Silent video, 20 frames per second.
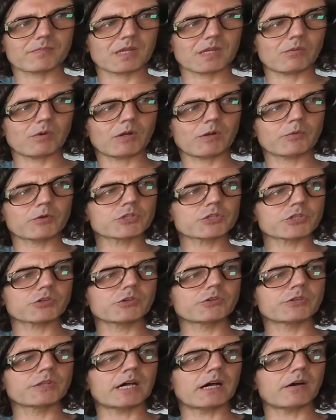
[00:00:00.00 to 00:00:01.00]
What I want to show
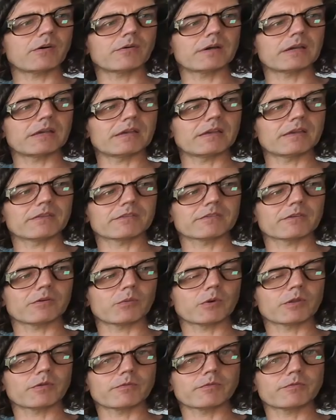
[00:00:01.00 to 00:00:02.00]
you now is
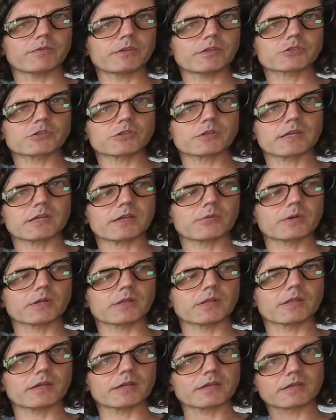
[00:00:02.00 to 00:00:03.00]
one of the features that I
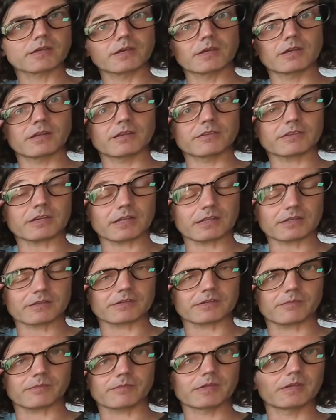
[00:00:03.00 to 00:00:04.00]
really like. It's
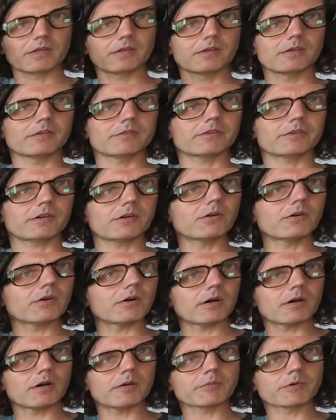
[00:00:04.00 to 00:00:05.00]
Alexa.
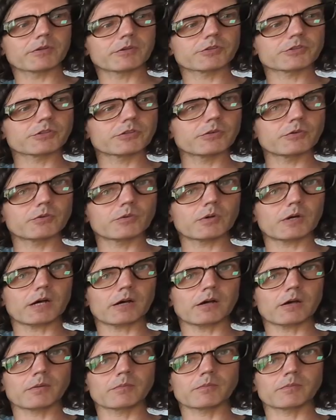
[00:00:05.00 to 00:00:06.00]
So I'm going to show you,
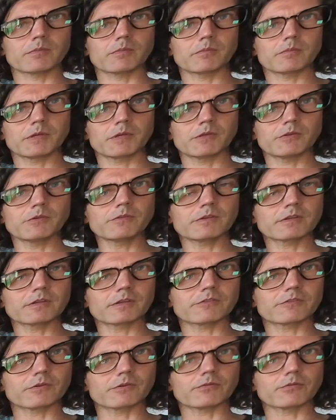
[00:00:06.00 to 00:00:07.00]
I've been using
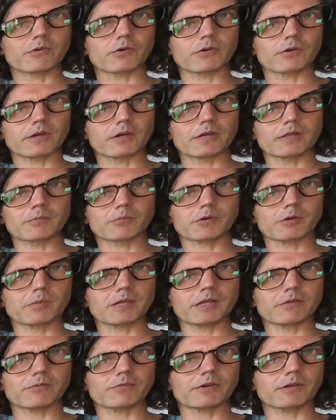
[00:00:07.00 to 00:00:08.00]
it so far, and
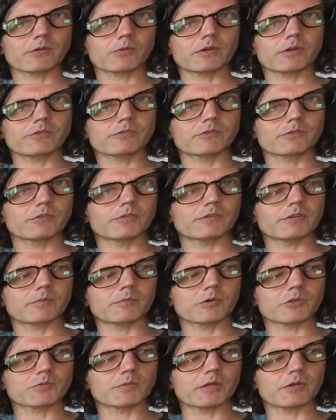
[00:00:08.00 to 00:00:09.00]
probably I'll find ways to use it
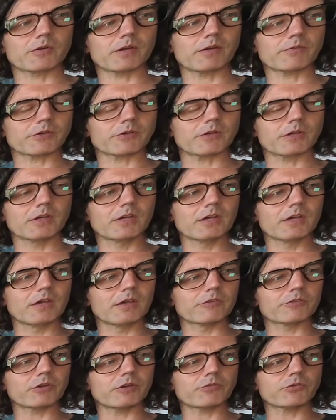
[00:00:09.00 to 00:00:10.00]
much better after.
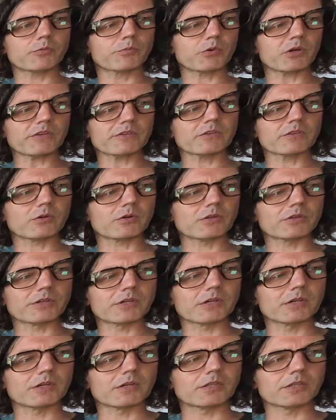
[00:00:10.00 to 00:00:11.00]
So if you press and hold
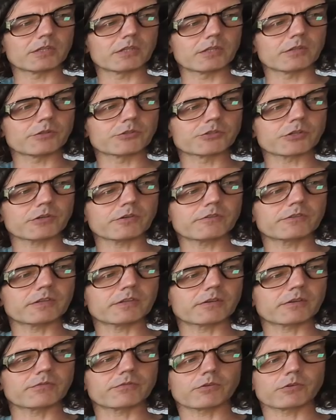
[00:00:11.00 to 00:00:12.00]
the little
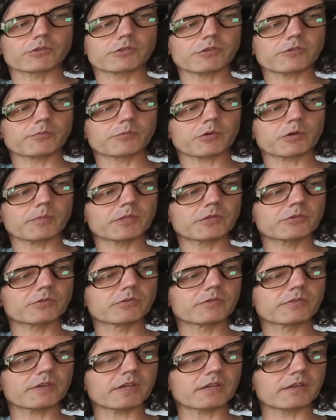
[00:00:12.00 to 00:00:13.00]
joystick for just probably 2
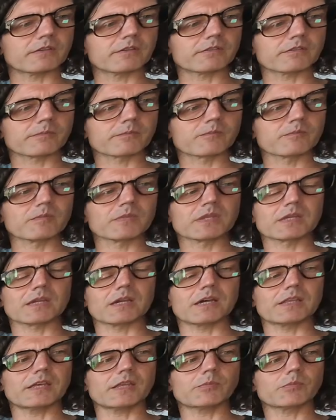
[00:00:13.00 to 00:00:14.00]
seconds,
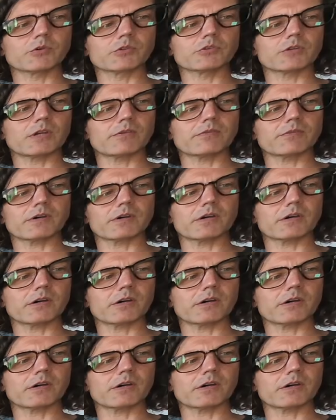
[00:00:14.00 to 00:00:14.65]
at that point you have